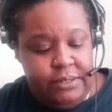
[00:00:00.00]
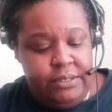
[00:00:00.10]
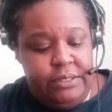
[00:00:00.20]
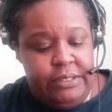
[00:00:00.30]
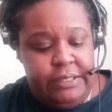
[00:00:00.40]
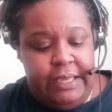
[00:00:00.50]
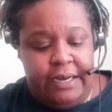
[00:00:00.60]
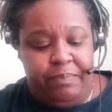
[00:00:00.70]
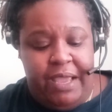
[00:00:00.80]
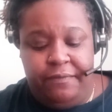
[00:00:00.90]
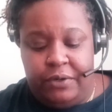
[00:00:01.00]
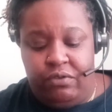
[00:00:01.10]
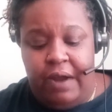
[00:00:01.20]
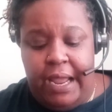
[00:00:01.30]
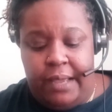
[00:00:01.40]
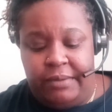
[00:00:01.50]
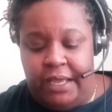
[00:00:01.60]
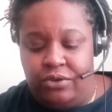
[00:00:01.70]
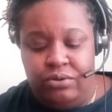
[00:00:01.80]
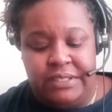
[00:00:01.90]
You, you got to pay for the crime. You
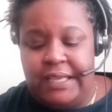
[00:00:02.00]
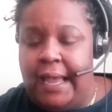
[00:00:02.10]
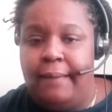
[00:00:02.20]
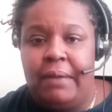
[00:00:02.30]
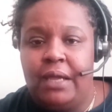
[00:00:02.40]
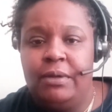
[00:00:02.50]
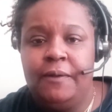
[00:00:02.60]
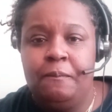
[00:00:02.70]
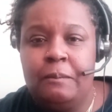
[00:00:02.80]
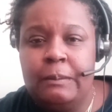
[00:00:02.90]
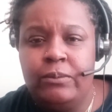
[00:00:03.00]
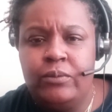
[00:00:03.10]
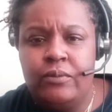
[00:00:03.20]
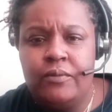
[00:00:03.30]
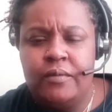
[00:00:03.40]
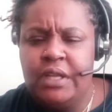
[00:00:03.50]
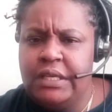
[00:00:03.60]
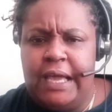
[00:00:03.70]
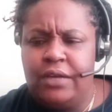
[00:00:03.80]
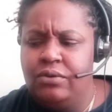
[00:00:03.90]
got to do the time, baby.
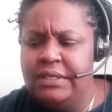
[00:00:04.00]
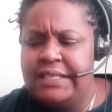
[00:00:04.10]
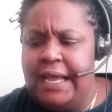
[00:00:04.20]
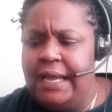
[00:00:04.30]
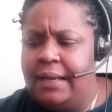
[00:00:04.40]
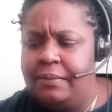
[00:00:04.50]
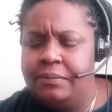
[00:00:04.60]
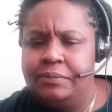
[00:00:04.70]
You got to do the time.